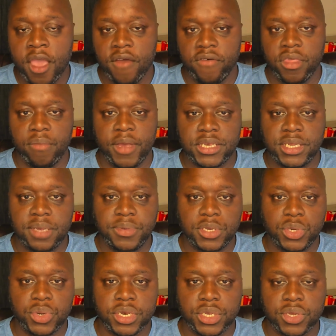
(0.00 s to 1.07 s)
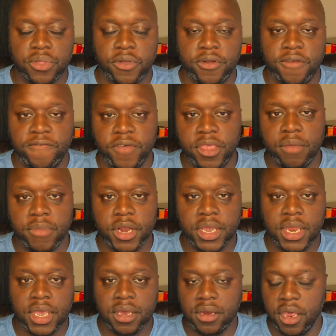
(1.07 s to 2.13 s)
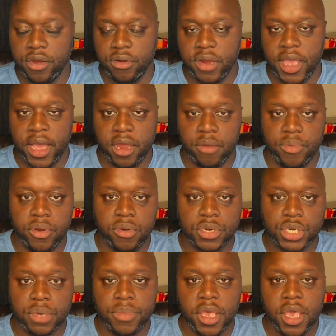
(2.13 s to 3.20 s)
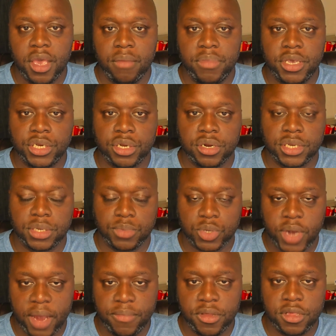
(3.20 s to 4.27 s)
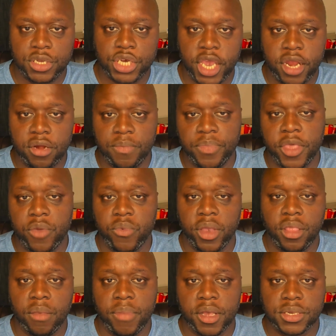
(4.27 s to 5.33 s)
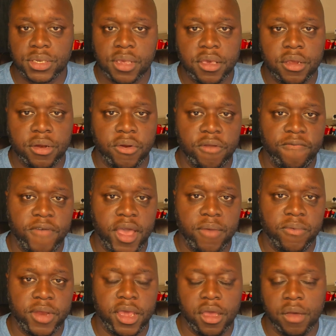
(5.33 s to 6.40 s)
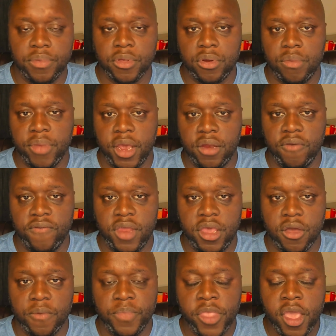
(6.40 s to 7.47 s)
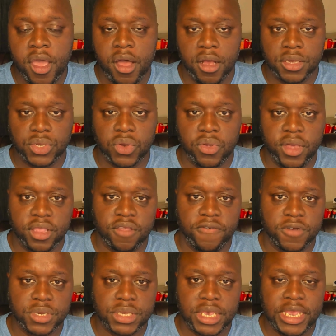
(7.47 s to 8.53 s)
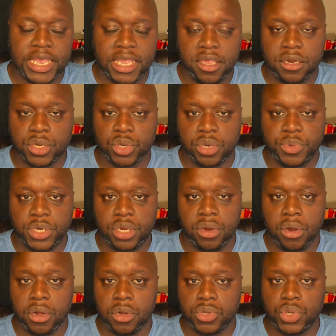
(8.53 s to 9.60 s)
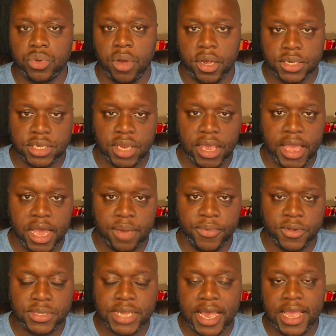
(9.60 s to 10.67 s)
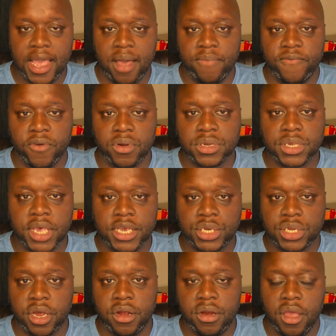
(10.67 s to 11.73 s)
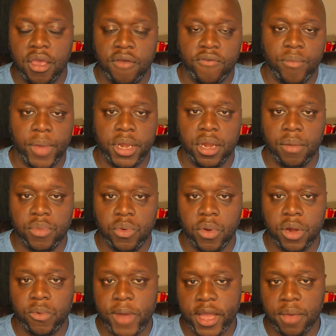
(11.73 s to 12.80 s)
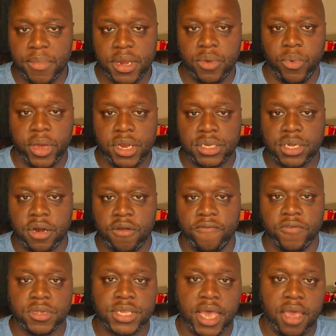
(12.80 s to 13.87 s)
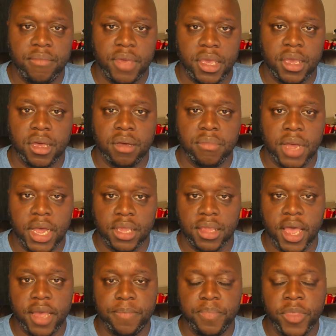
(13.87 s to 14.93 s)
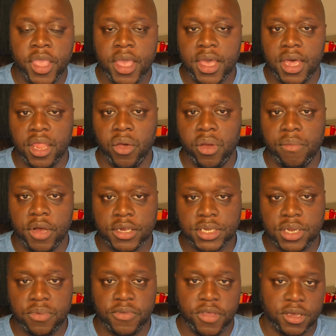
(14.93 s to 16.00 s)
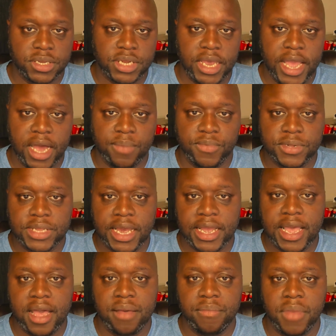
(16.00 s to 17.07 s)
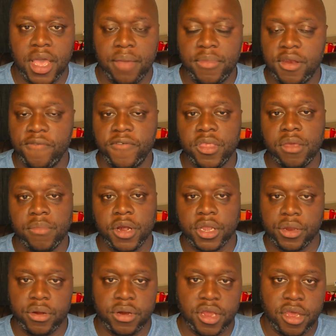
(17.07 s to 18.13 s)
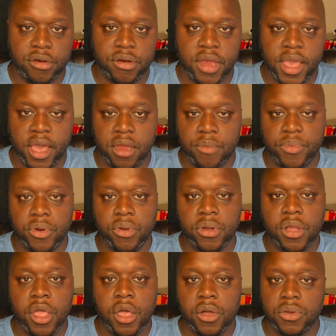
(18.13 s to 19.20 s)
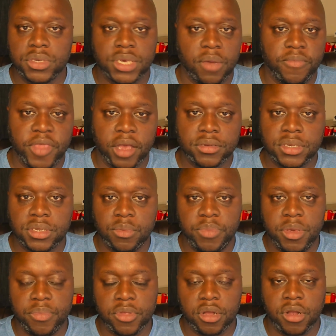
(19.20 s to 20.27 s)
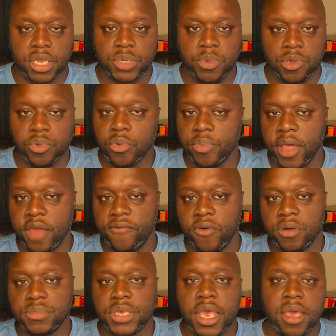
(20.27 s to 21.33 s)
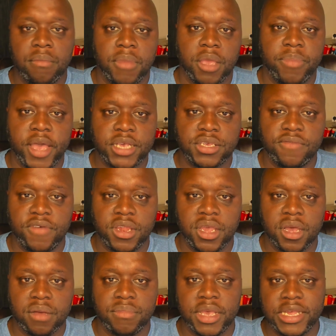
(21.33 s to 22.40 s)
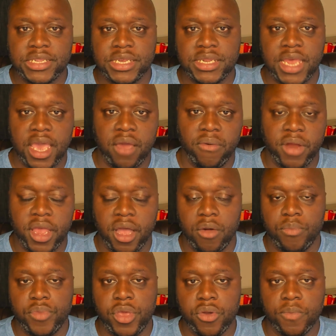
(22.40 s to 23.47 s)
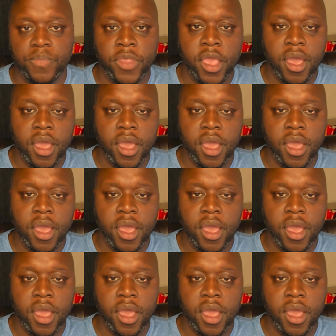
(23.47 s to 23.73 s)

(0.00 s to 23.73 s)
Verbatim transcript: For the best tips and tricks to learn affiliate marketing and internet entrepreneurship, be sure to subscribe to the channel and ring the bell so that you're notified when I upload a brand new video. Also, click the first link in the description or go to alstongodboltcom forward slash start for my number one recommended way to start a full time income online. Hello, I'm Alston with alstongodbolt.com. I'm an affiliate marketer and internet entrepreneur who's helped thousands of people across multiple platforms make passive income, and today I want to help you.